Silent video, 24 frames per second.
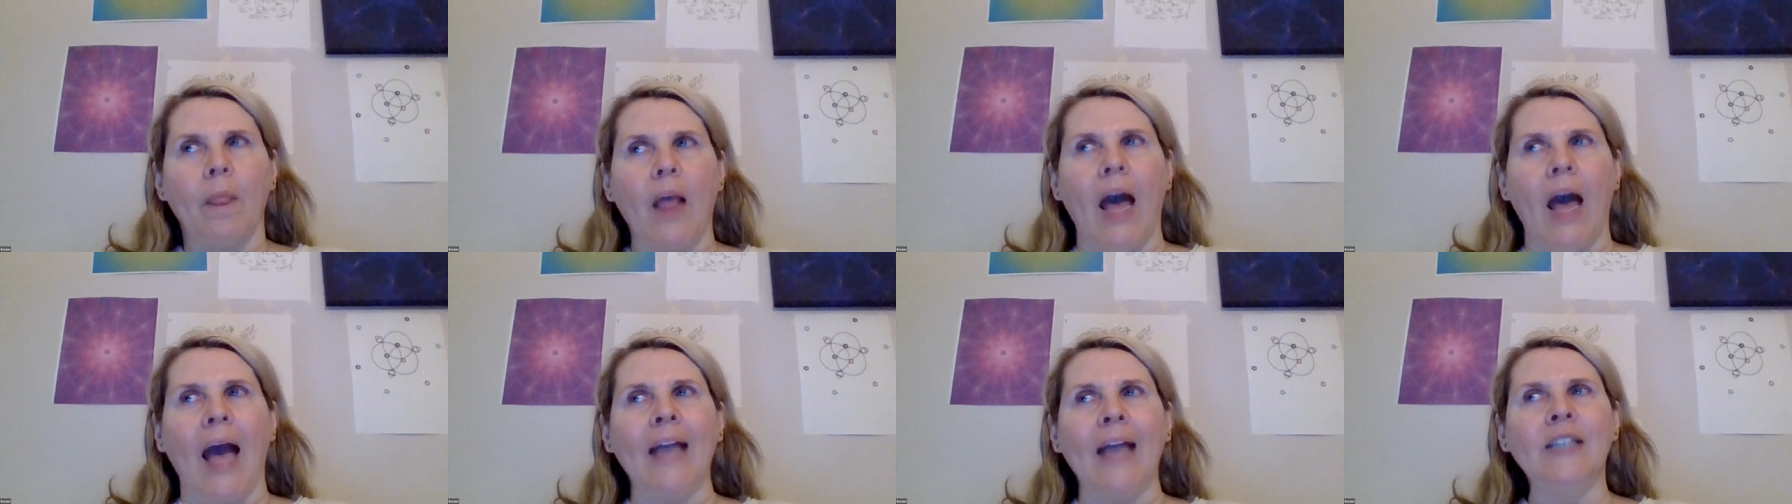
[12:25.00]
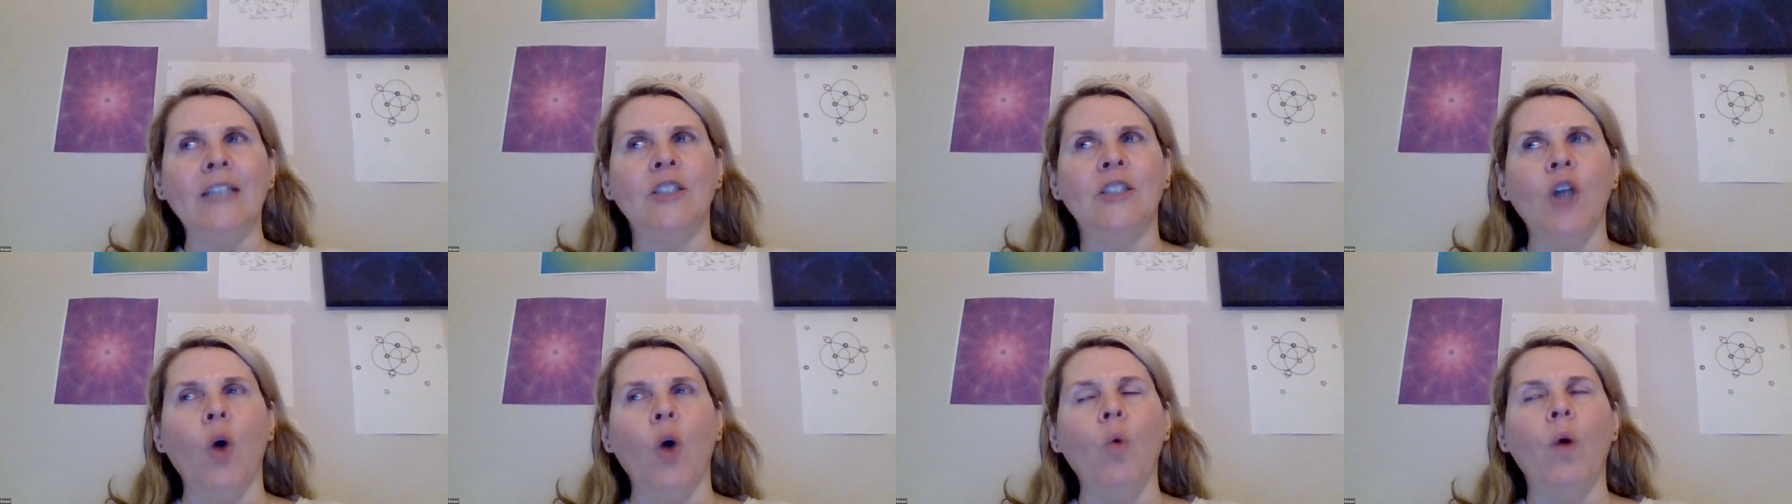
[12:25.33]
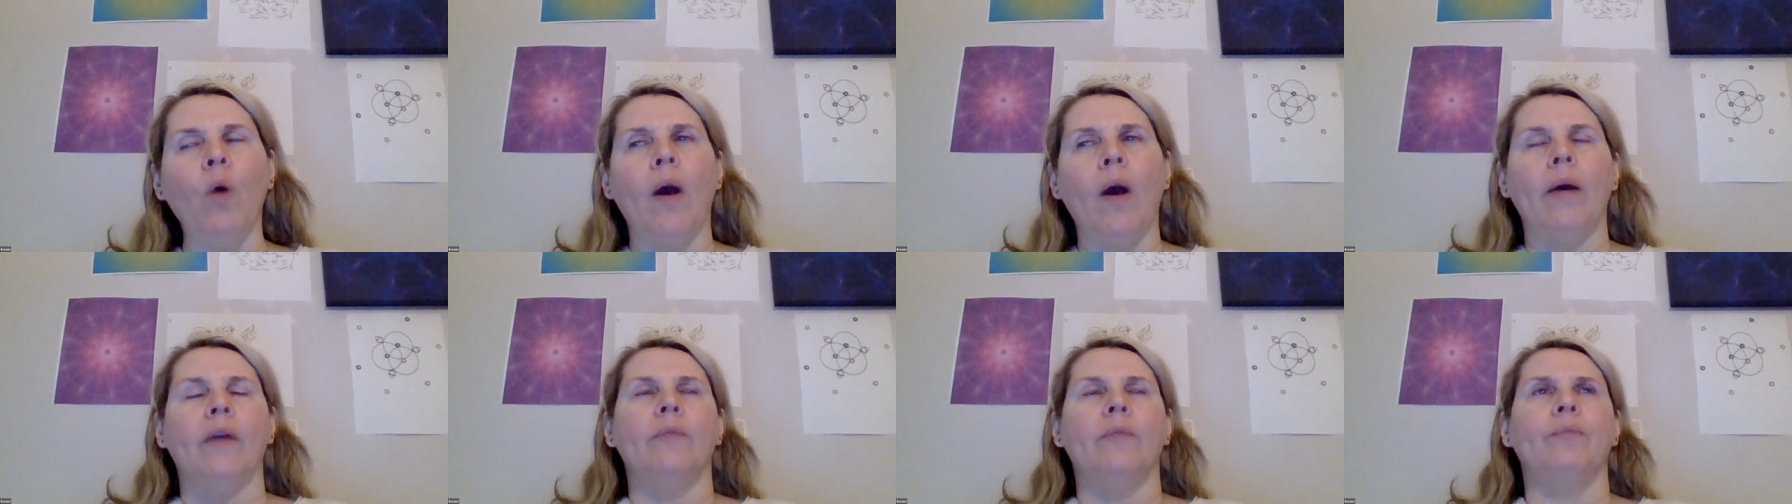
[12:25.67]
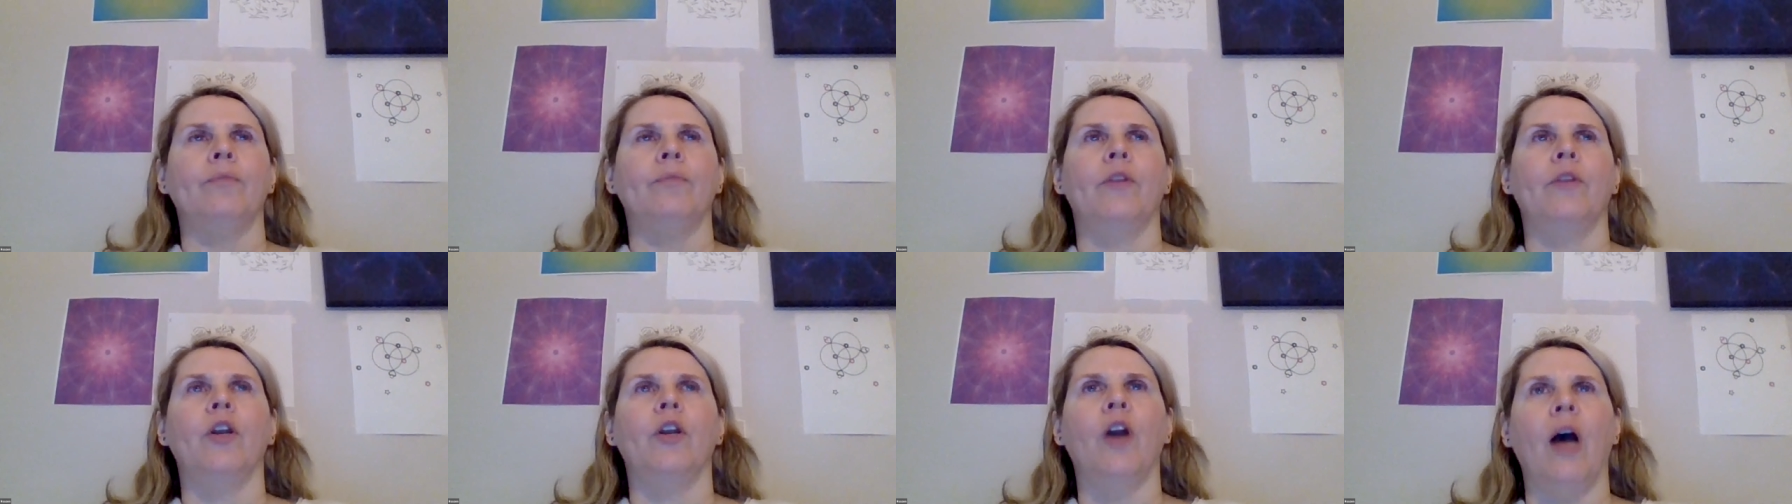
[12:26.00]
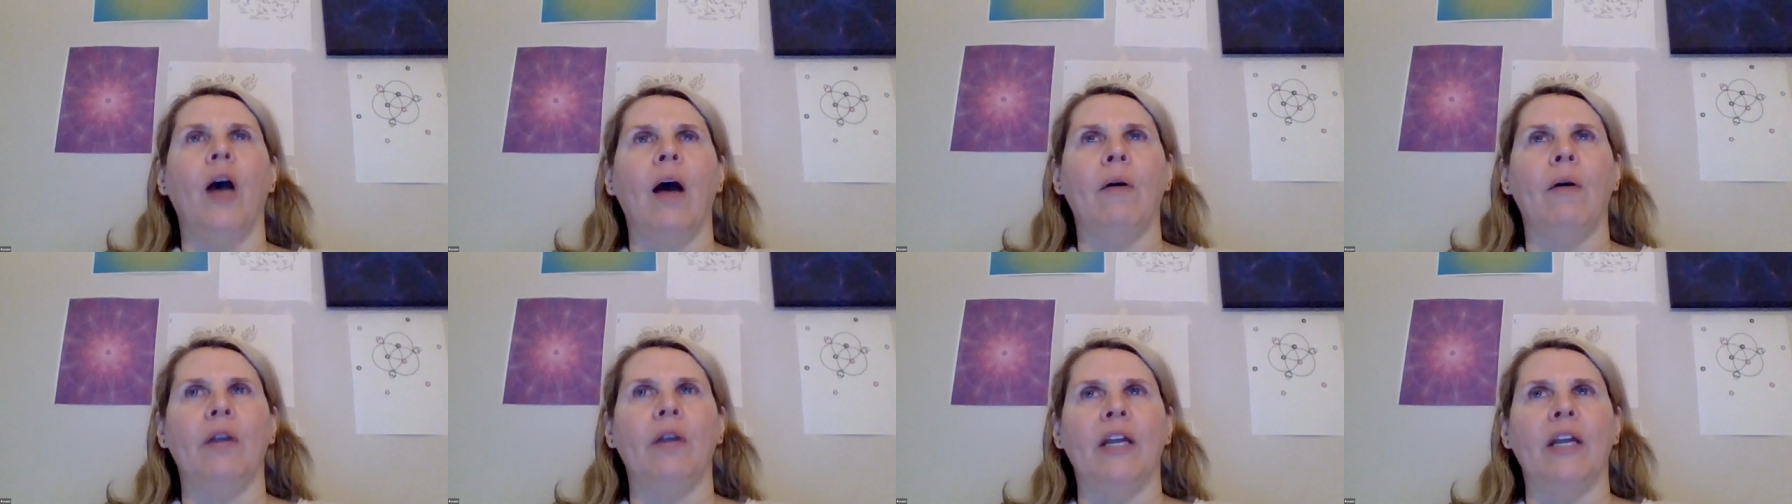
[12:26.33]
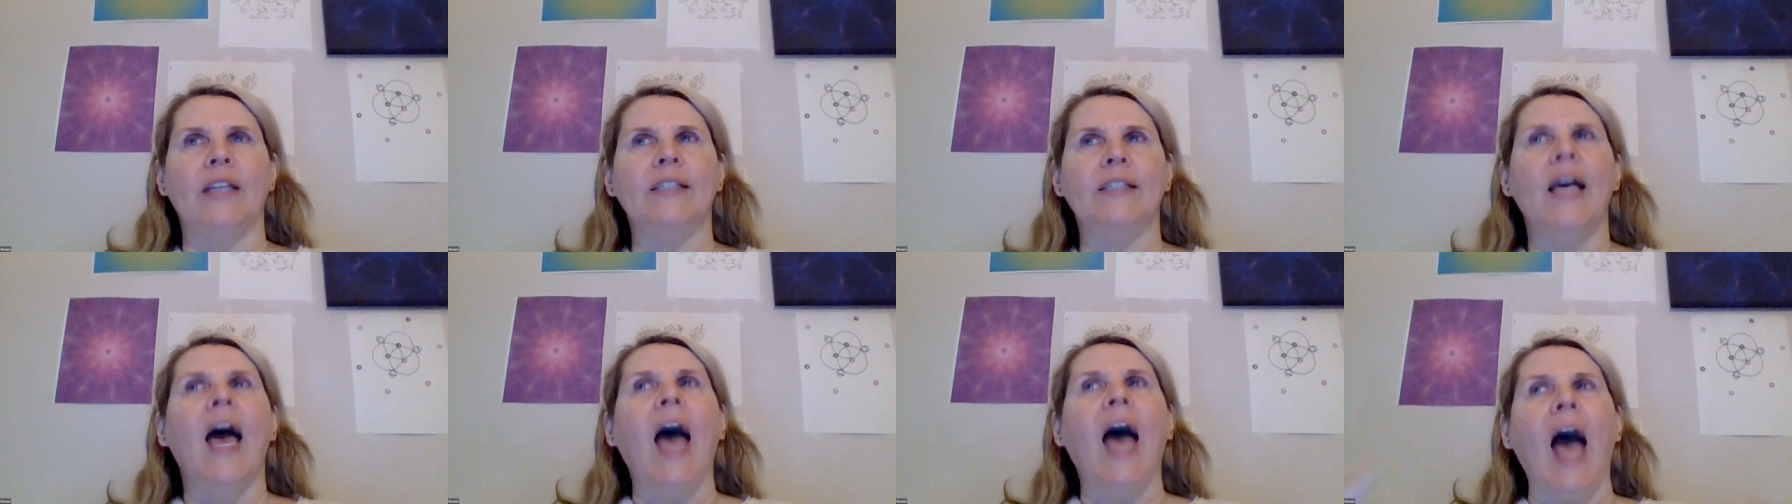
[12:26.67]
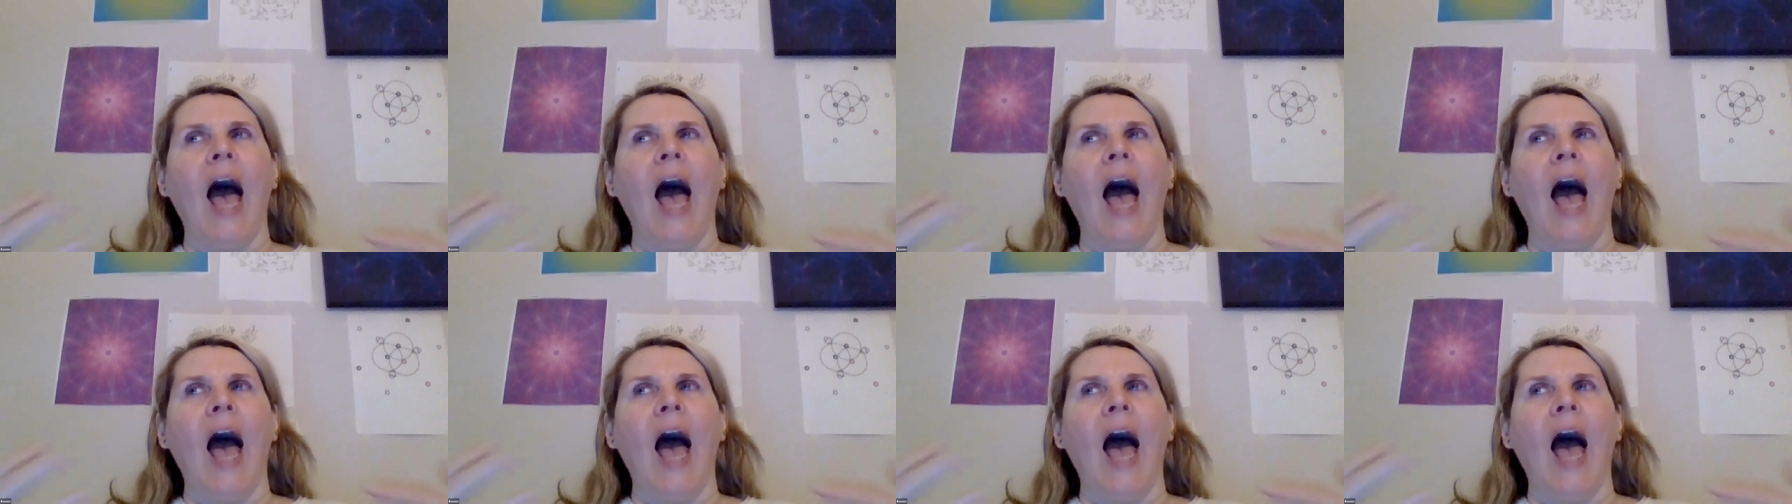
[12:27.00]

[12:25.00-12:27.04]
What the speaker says: I don't, how it is.